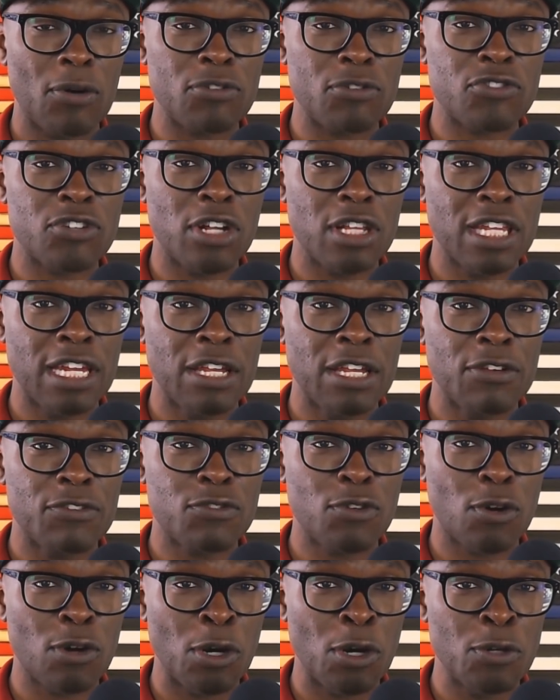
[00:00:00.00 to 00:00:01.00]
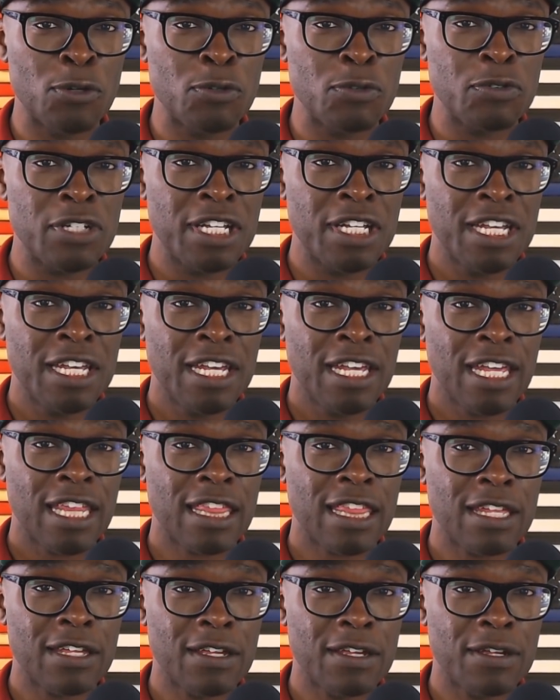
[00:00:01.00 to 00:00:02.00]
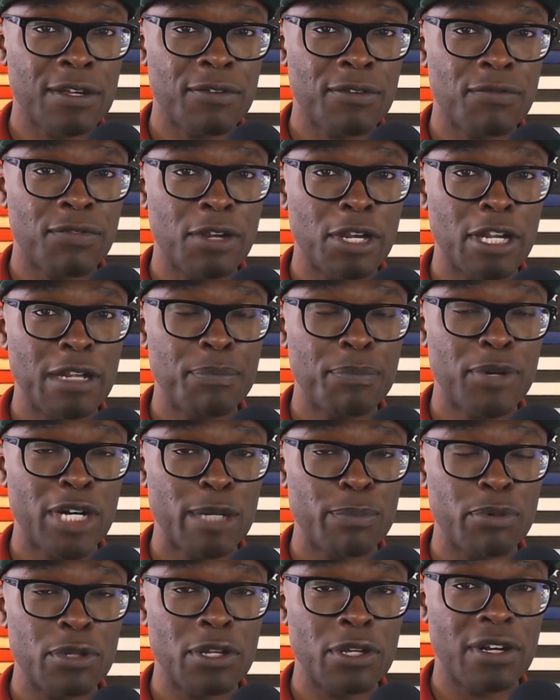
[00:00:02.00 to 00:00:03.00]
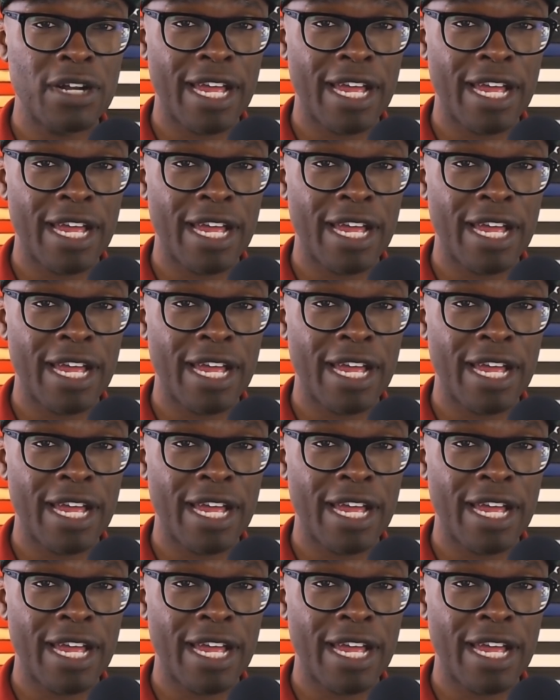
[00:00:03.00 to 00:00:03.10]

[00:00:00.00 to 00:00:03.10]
Charlize Theron, the very popular